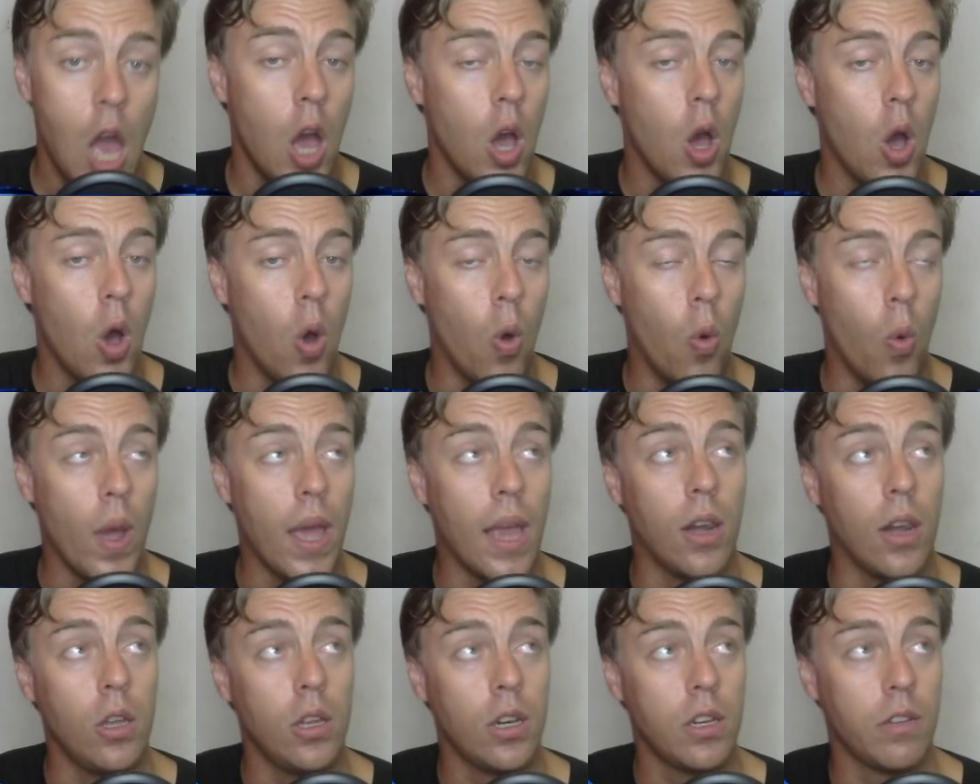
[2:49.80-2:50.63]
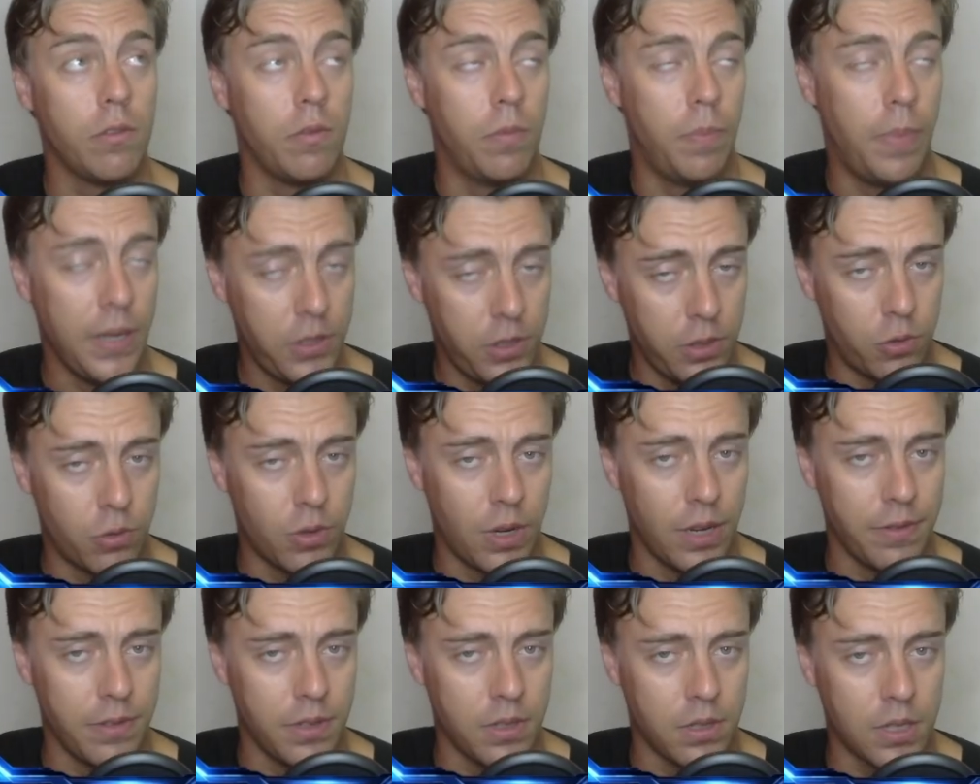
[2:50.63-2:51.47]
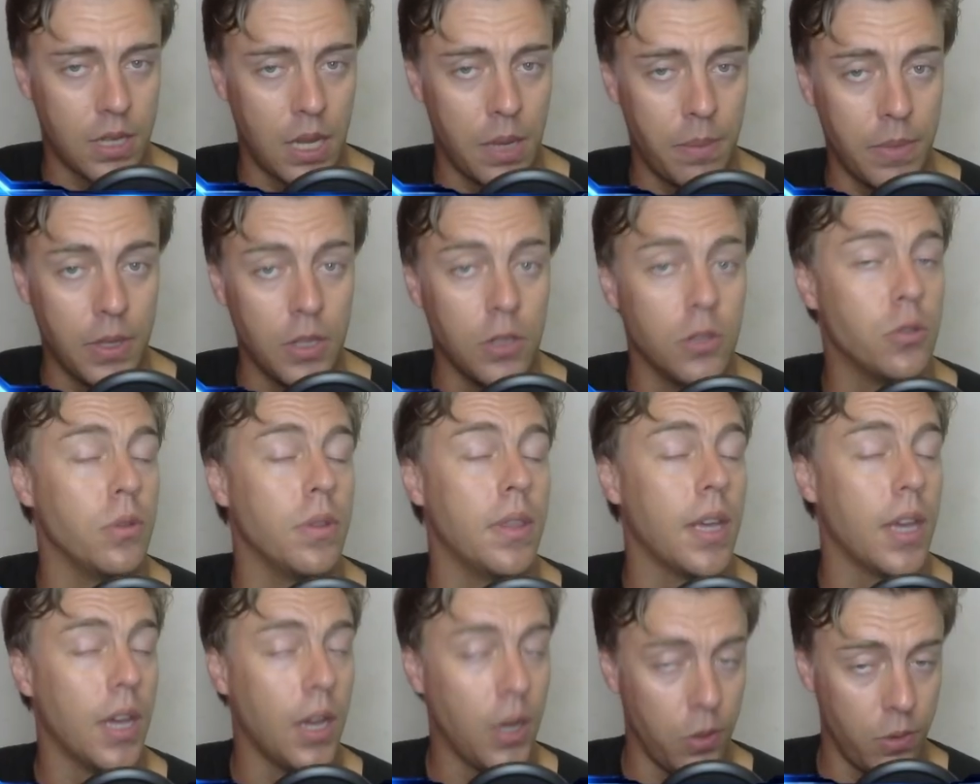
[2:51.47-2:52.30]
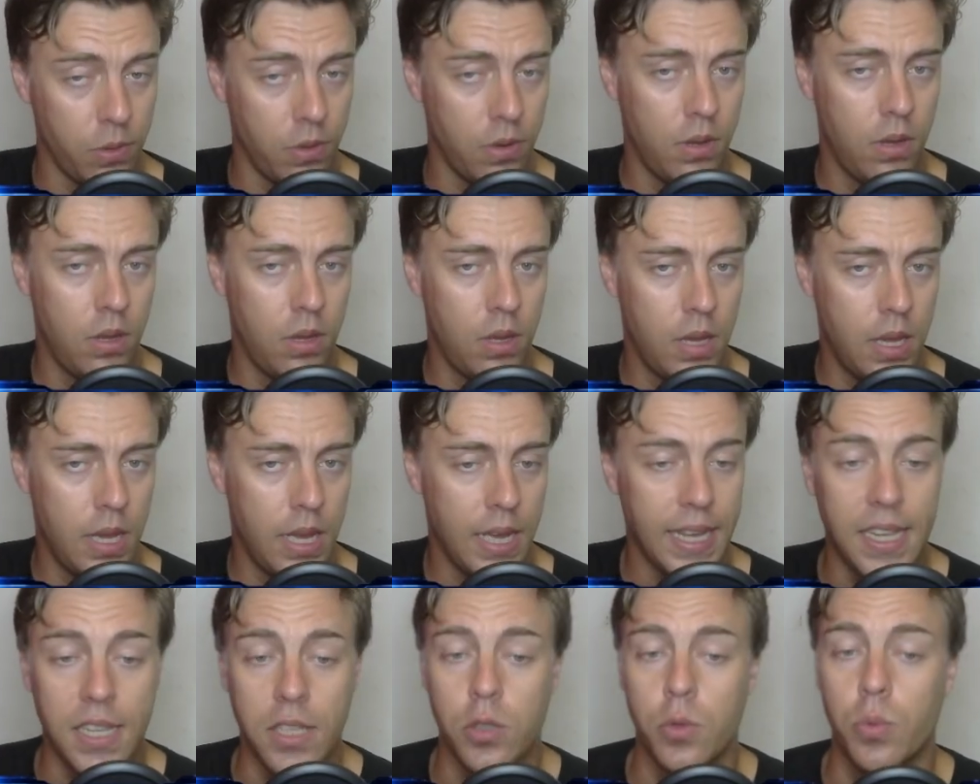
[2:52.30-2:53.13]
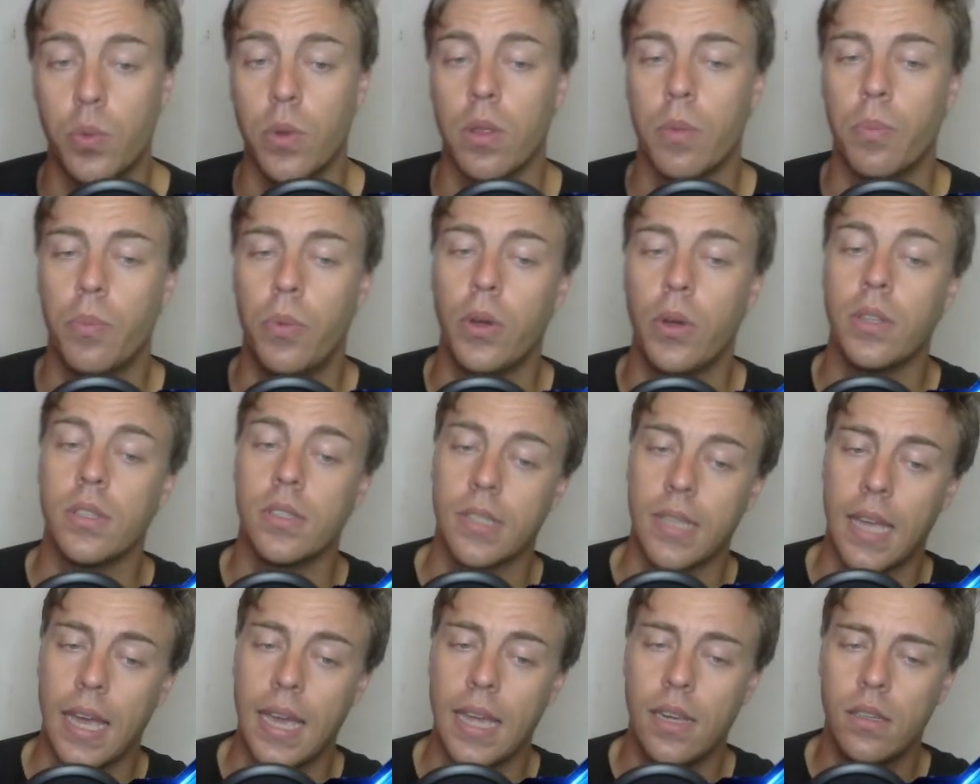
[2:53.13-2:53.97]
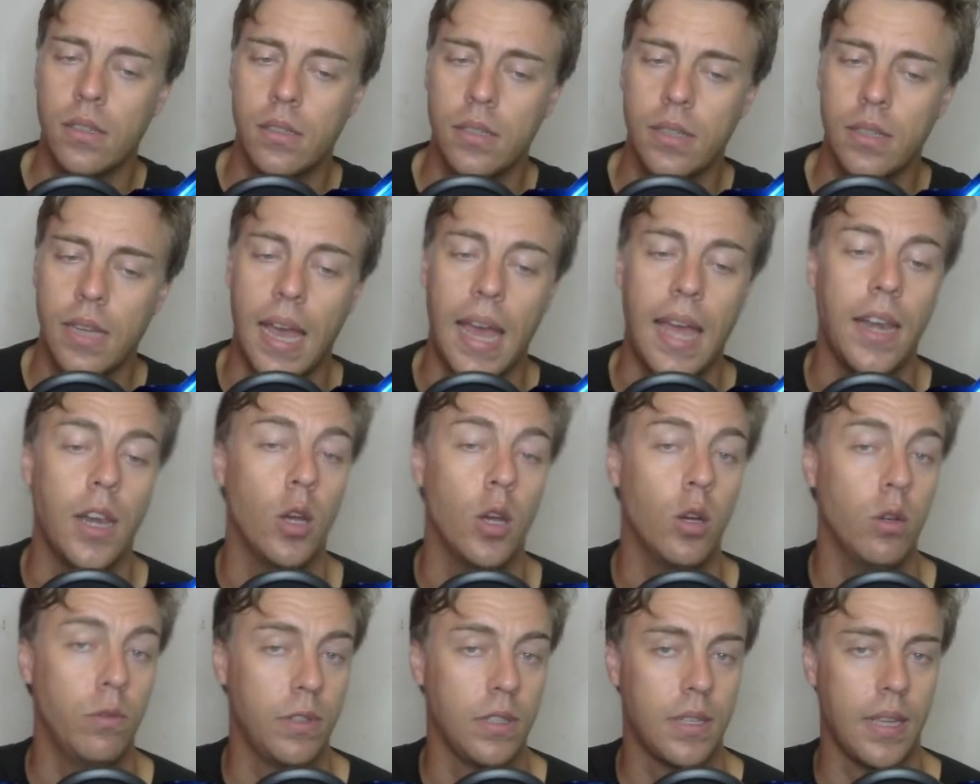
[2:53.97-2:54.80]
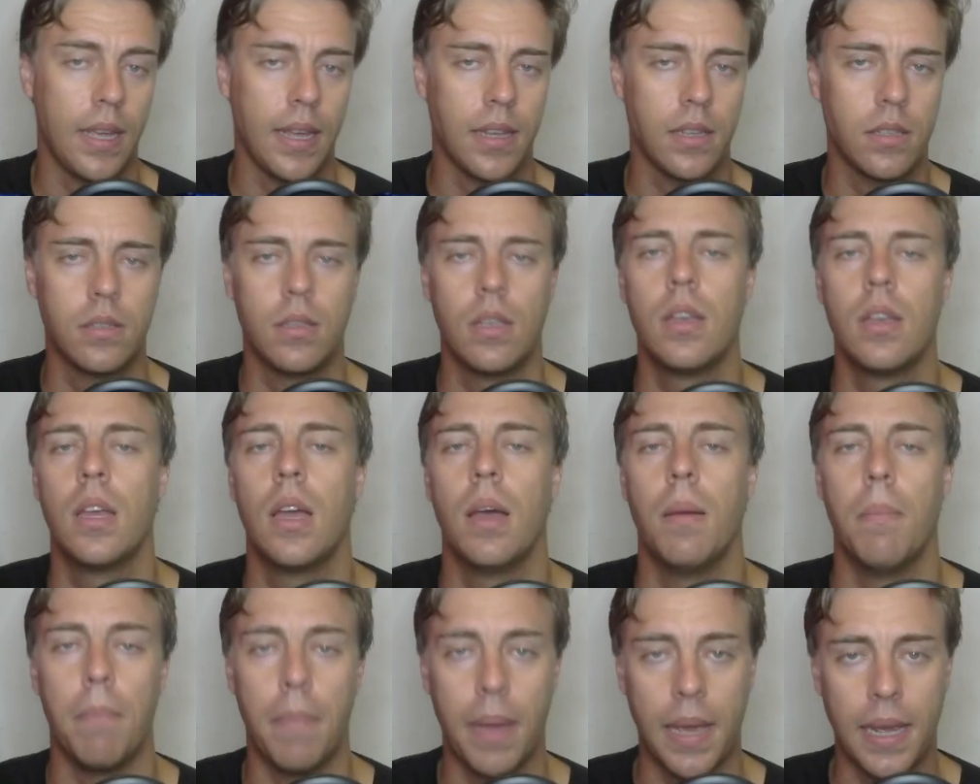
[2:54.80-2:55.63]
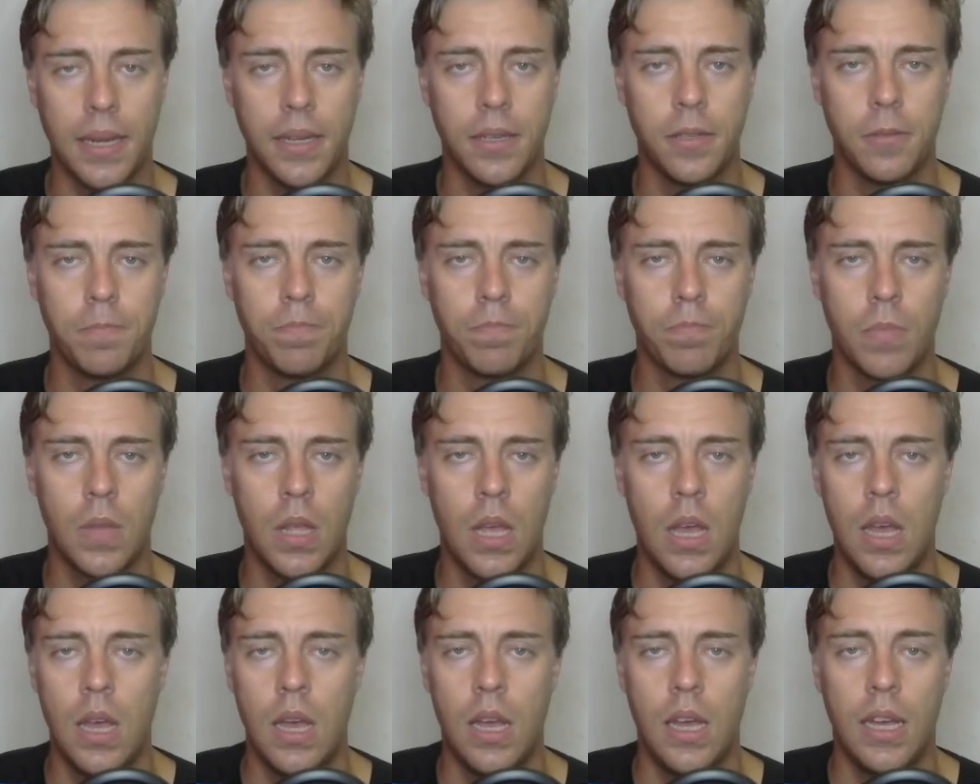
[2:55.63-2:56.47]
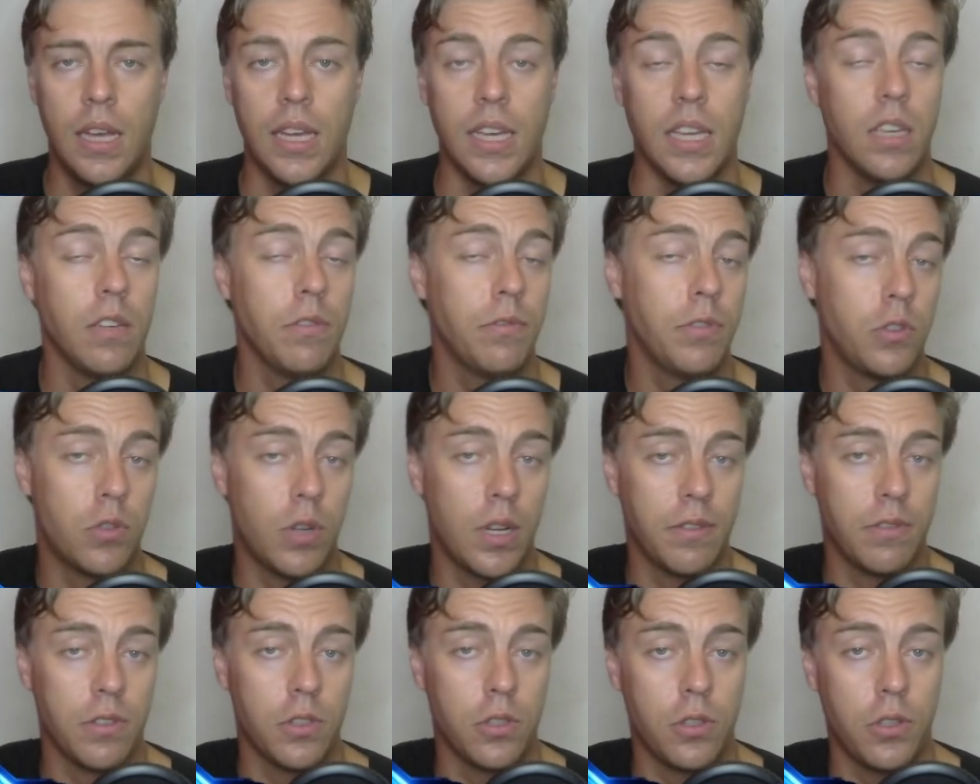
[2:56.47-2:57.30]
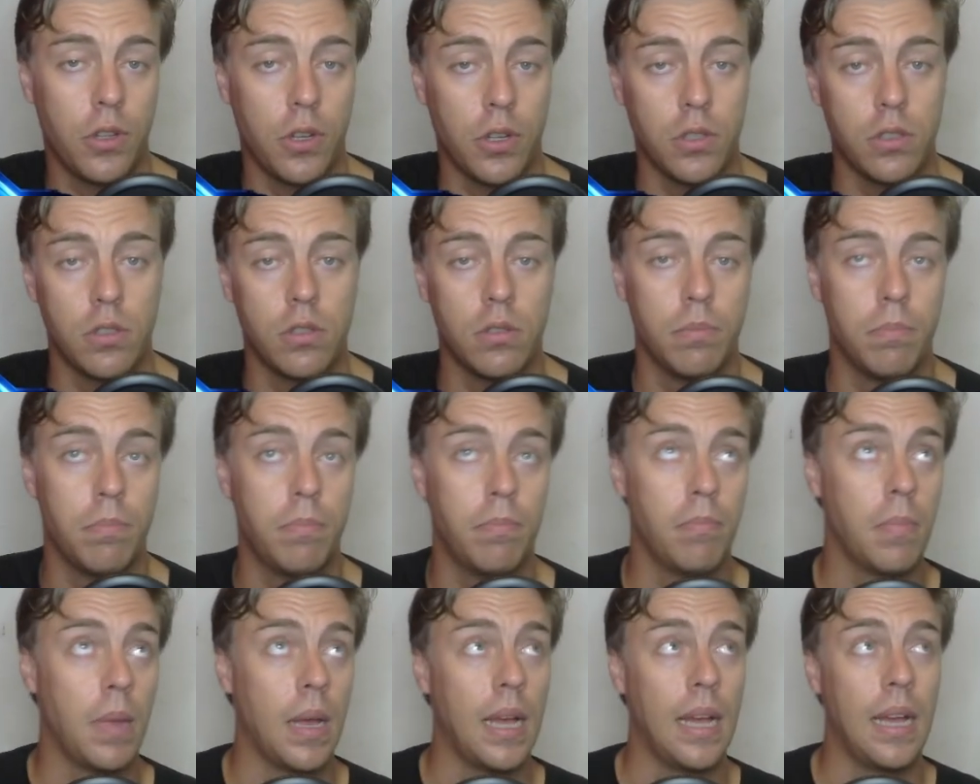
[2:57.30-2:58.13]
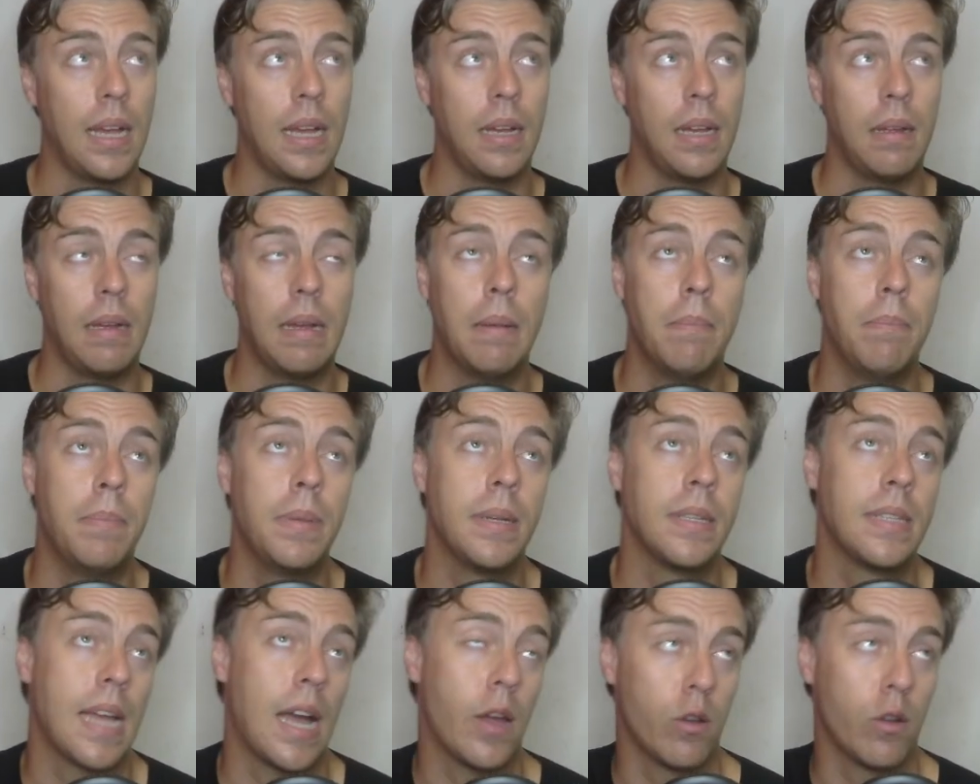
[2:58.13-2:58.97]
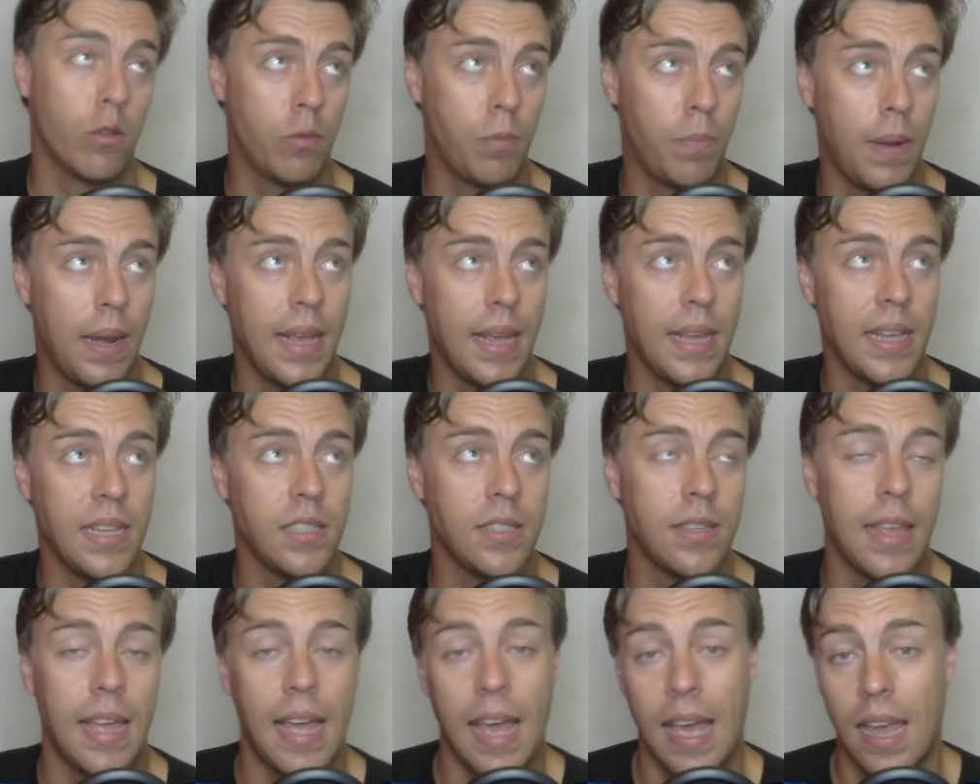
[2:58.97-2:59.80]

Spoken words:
Where a lot of budget drivers come into their own is with points gained and overtakes made. If a driver starts a bit out of place, they had a